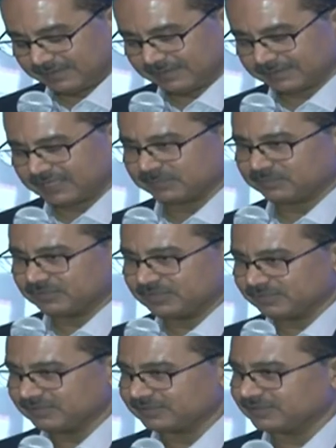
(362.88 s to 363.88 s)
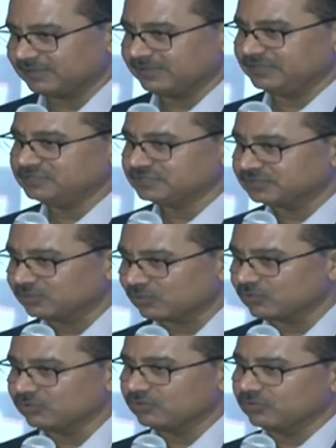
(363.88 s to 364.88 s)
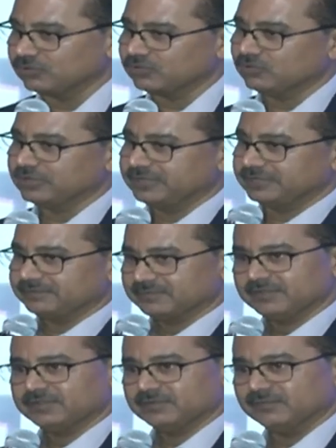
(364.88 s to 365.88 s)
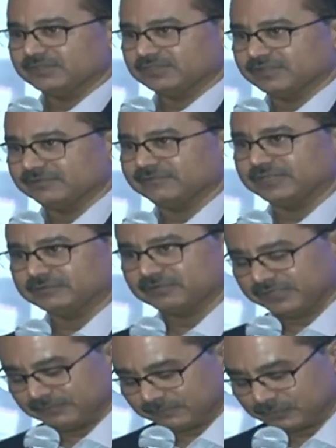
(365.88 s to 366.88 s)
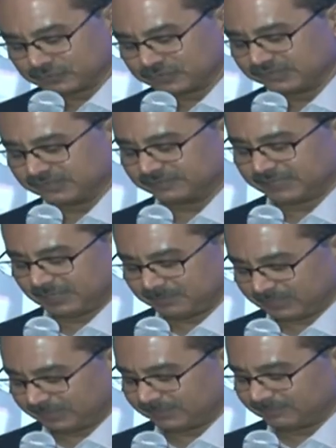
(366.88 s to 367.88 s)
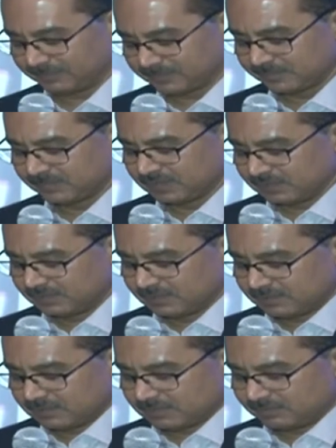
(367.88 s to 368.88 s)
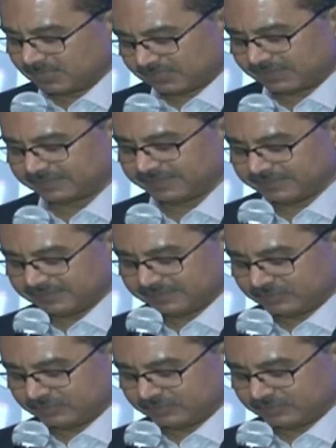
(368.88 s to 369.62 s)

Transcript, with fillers: uh, kept the engine grow, go, going with uh, frequent infusions of capital. But again,